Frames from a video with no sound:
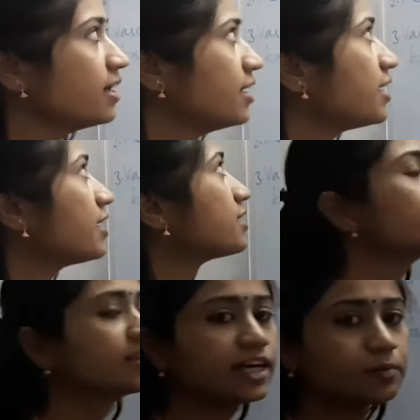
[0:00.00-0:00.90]
Right.
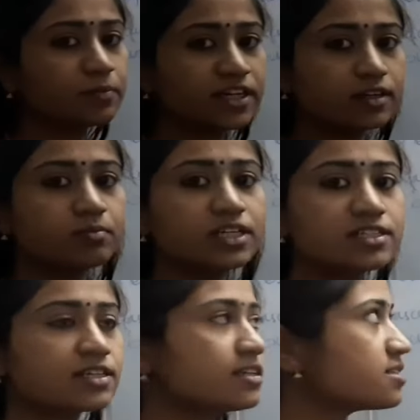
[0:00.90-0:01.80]
The epidermal
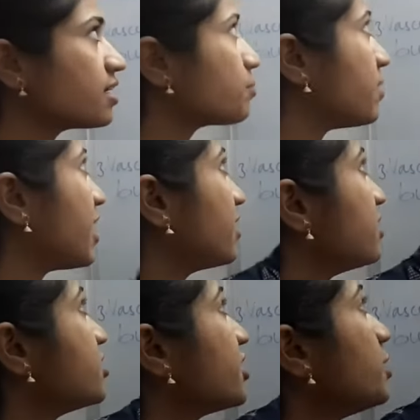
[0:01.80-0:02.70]
cells are barrel
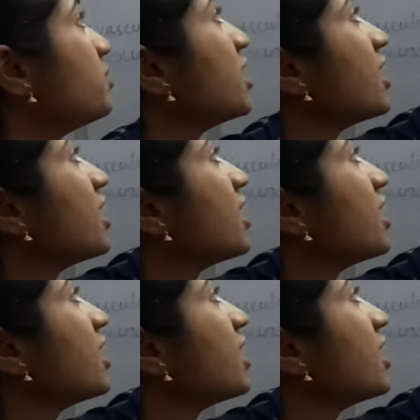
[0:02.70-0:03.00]
shaped